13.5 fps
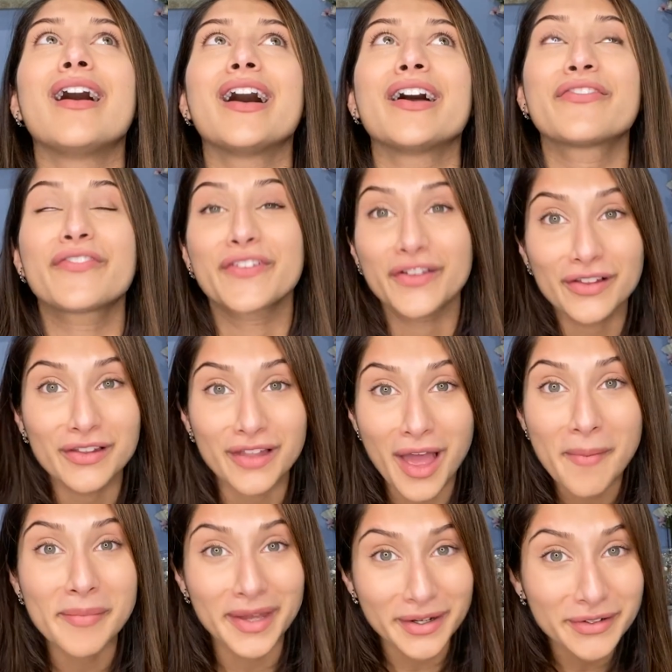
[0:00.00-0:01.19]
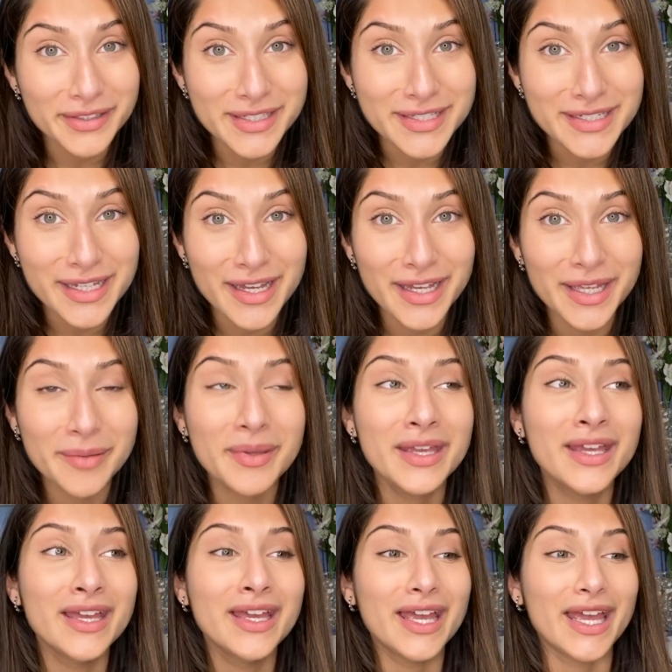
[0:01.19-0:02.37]
I feel a lot better this time,
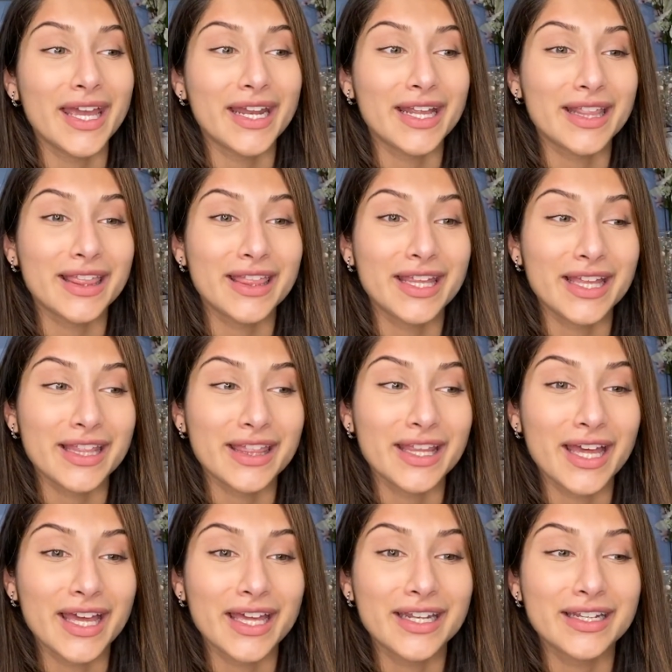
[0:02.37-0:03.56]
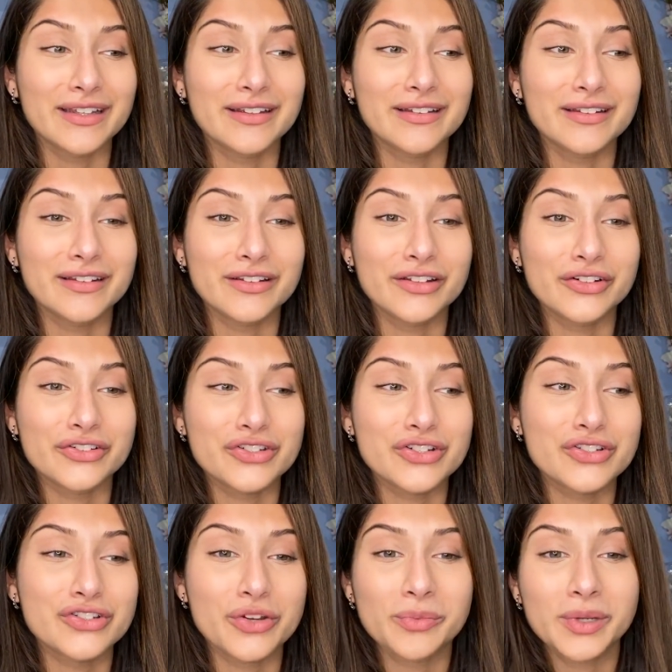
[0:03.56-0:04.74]
and I think that there's
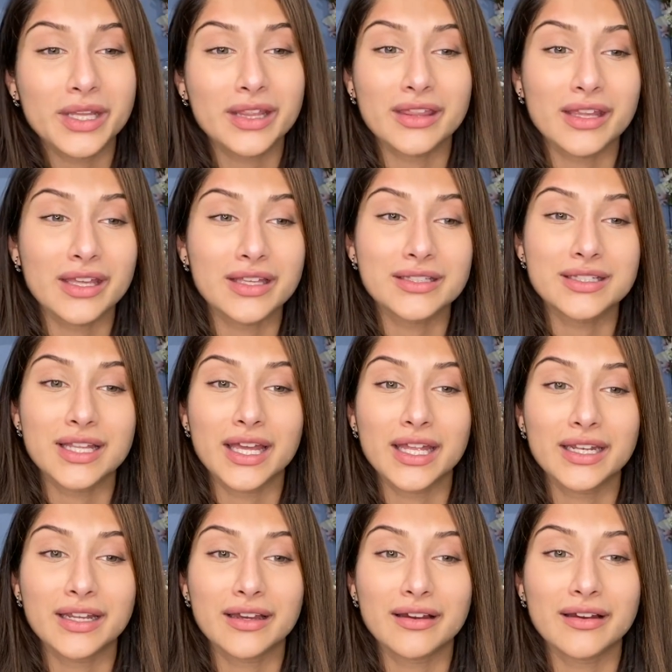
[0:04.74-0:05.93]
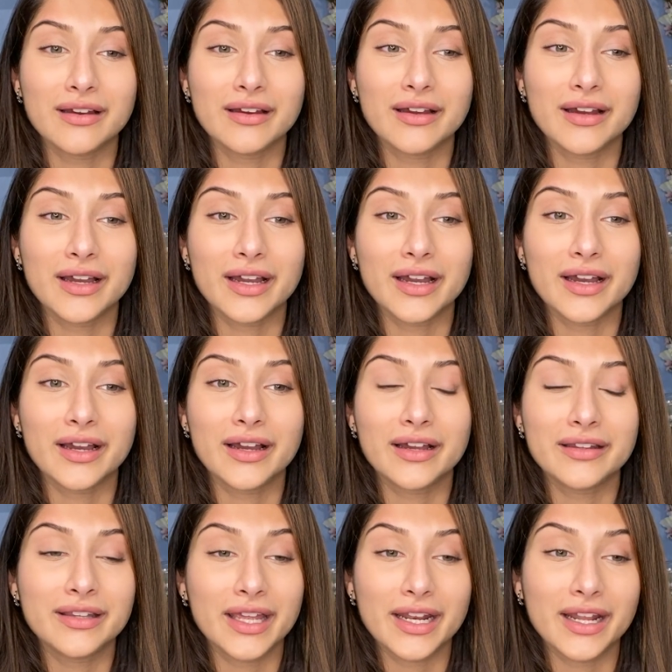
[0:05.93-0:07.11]
just so many things that
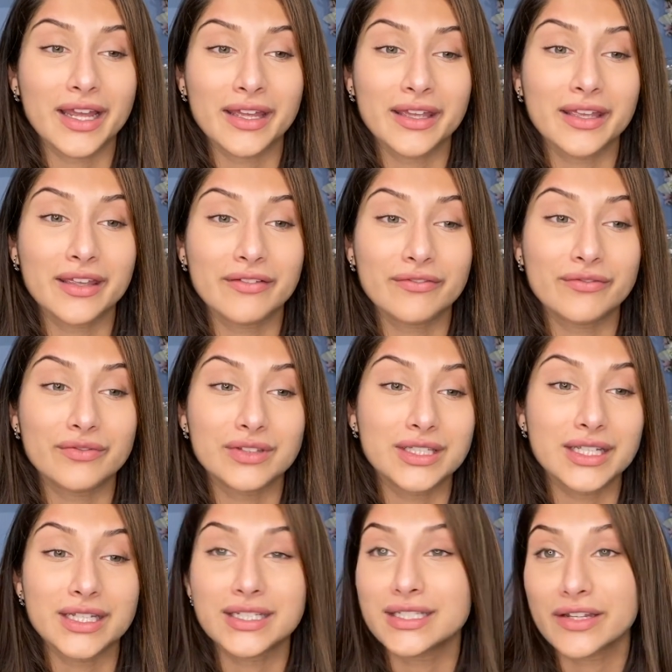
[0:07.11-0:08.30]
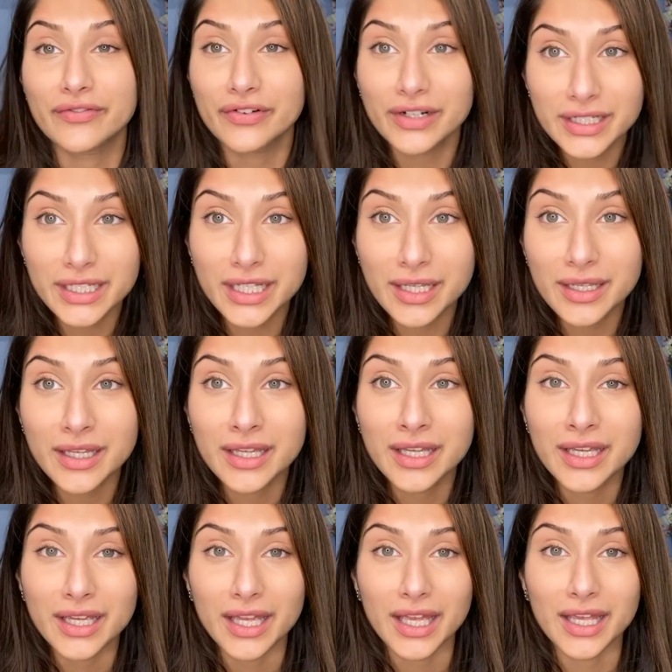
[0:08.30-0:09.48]
I did differently,
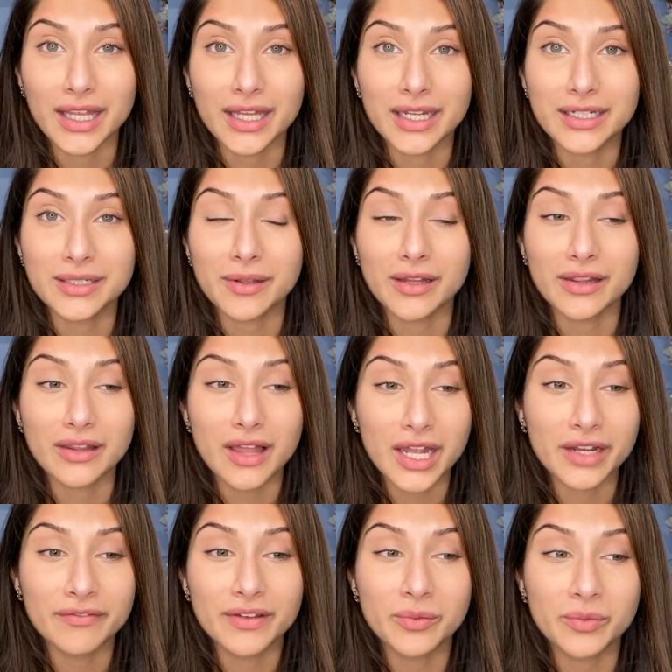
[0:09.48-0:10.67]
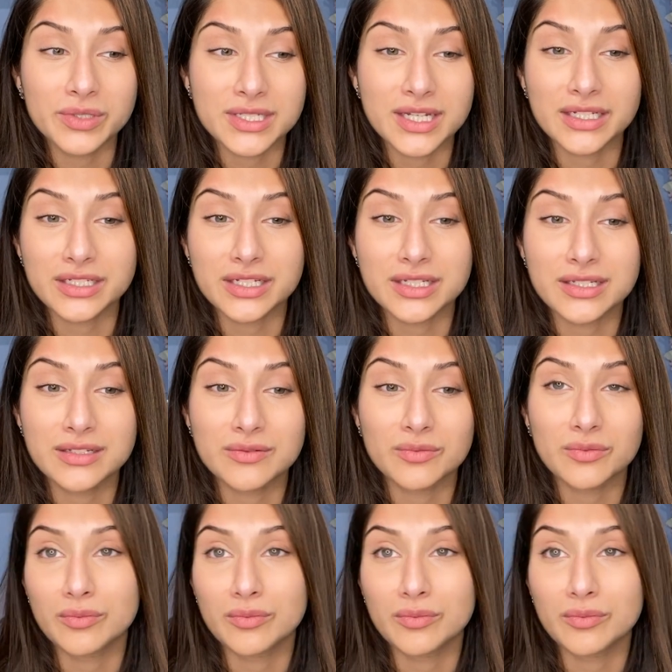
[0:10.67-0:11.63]
and a lot of it was not just